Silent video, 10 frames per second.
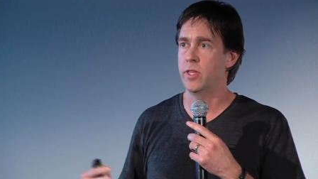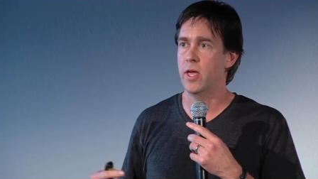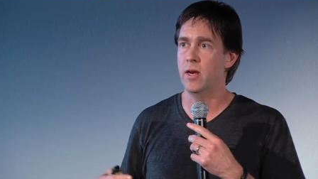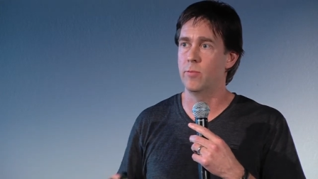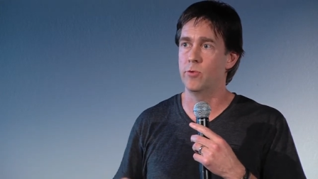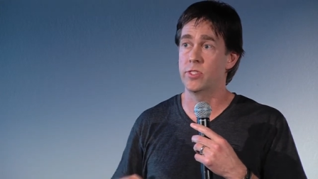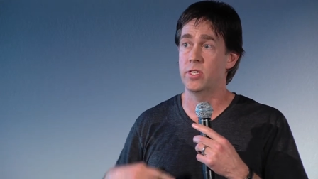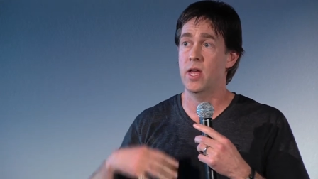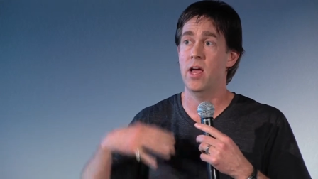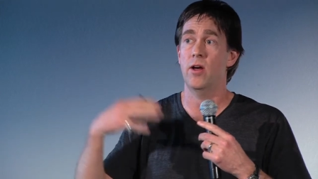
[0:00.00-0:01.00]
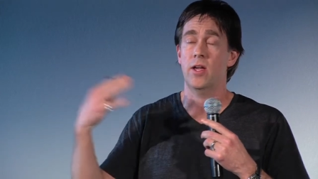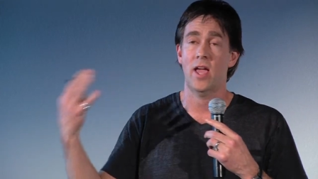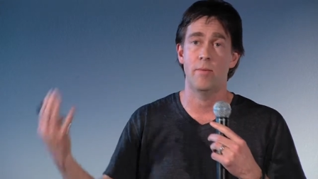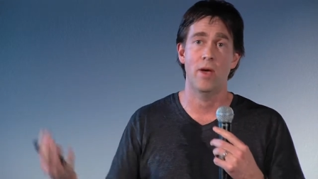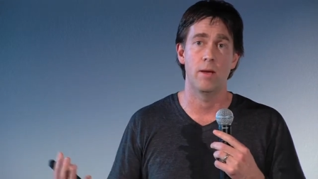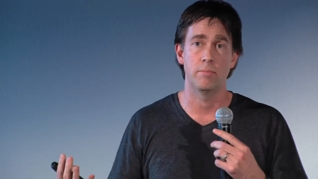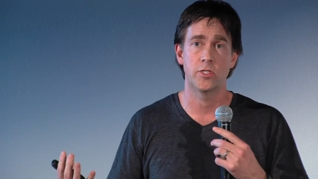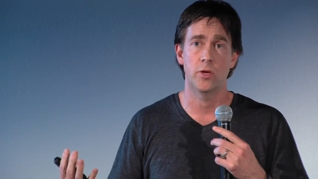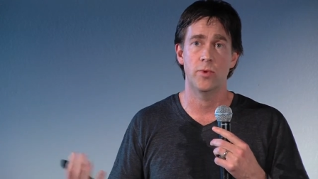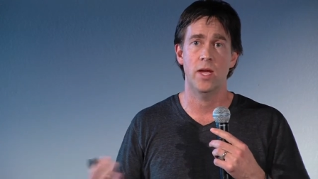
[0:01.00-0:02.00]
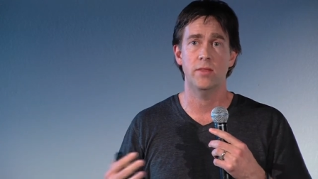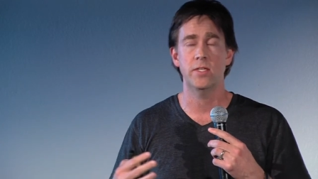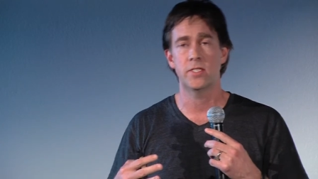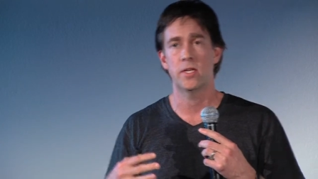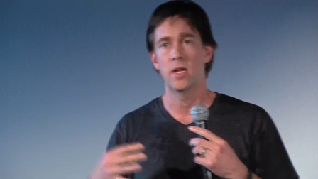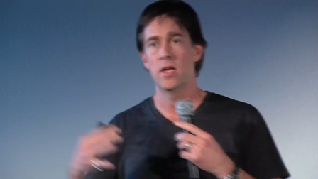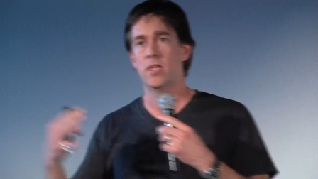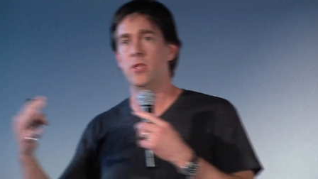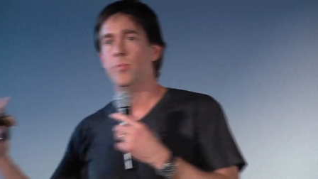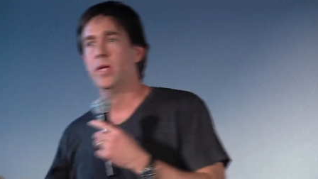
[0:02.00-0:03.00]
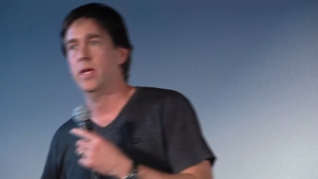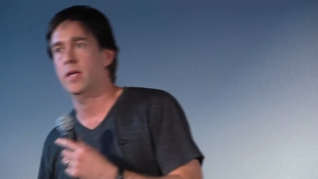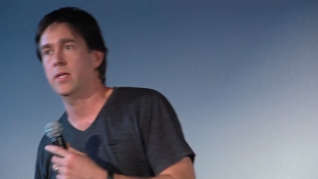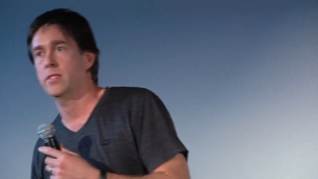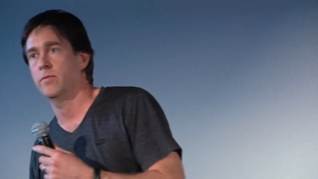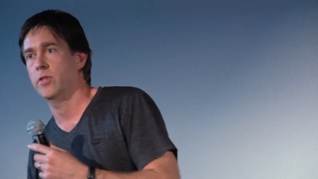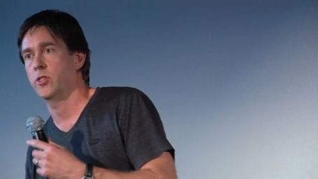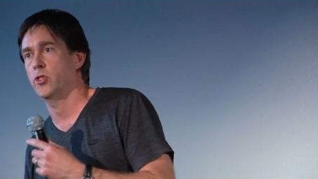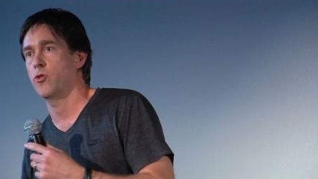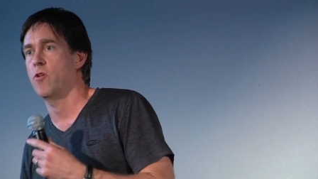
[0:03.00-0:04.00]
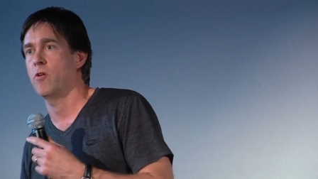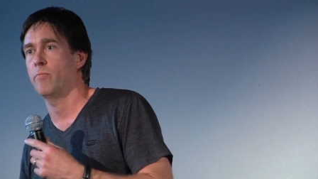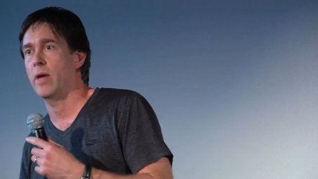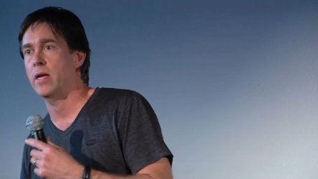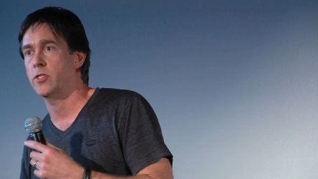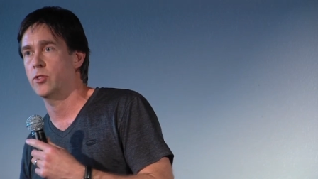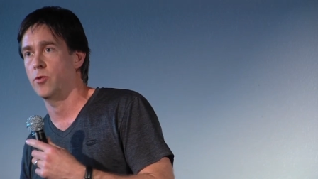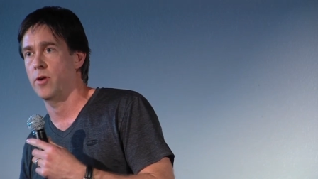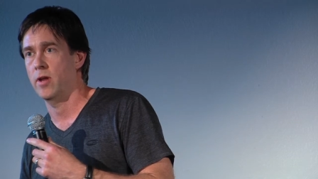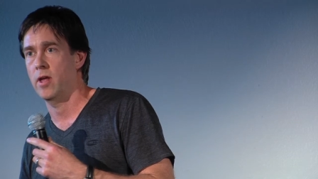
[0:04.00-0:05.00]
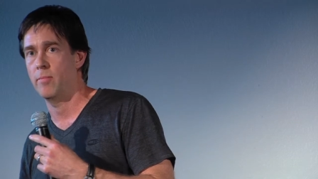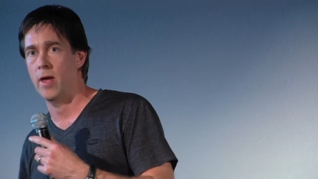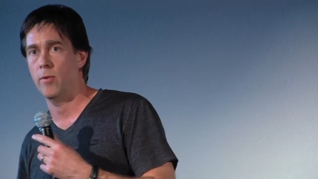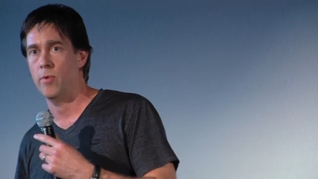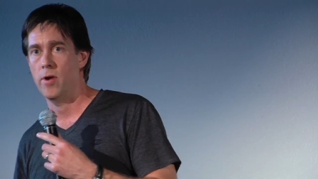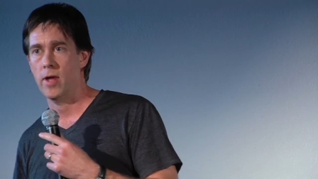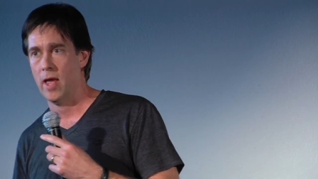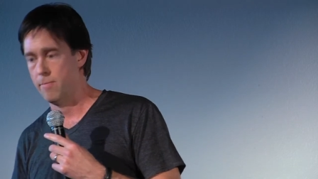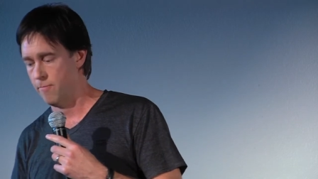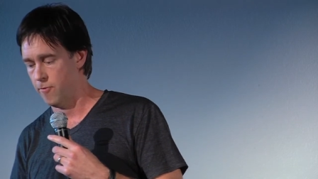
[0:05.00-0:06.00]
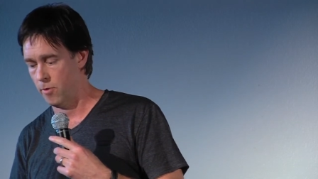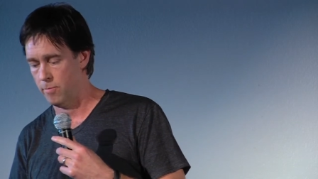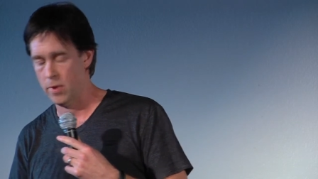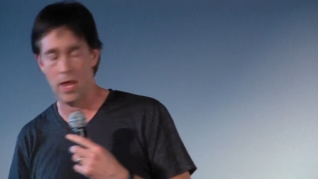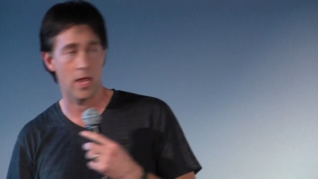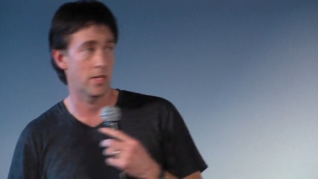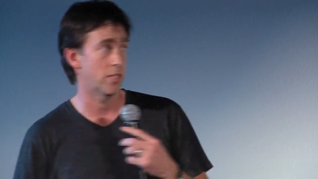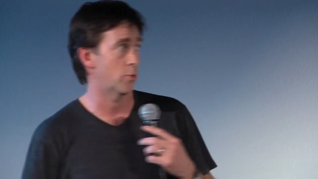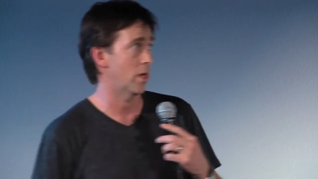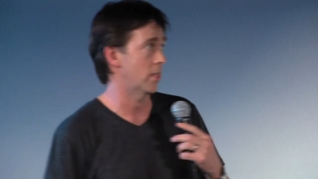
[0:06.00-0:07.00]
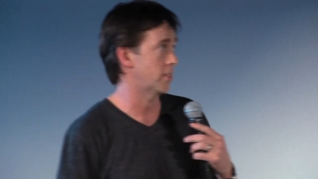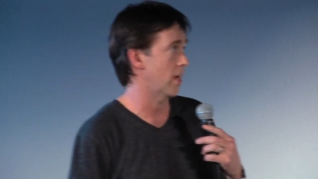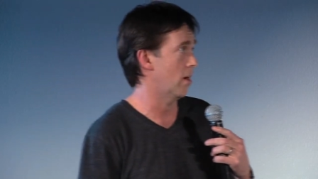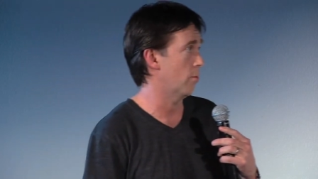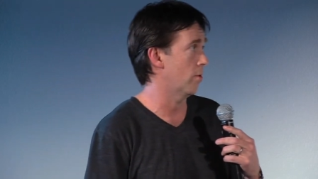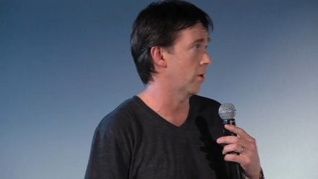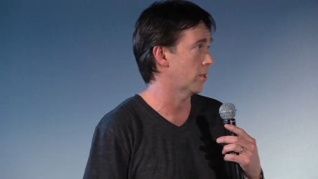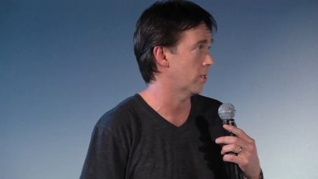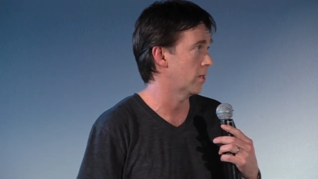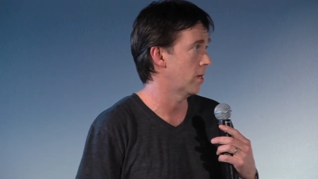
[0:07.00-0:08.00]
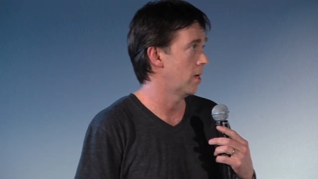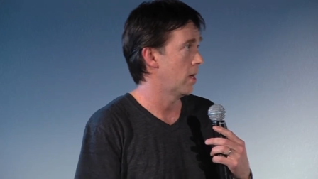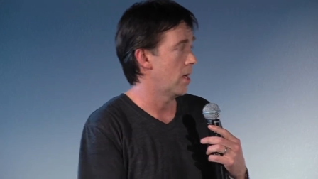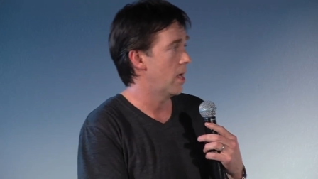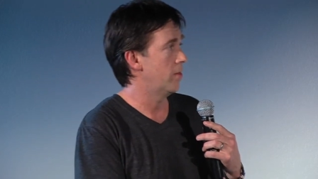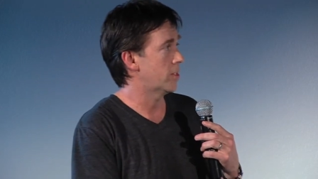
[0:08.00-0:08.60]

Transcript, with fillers: with the animals and how it came up. So we had this, the beginnings of this strong backstory about where it came from, as well as how it worked. And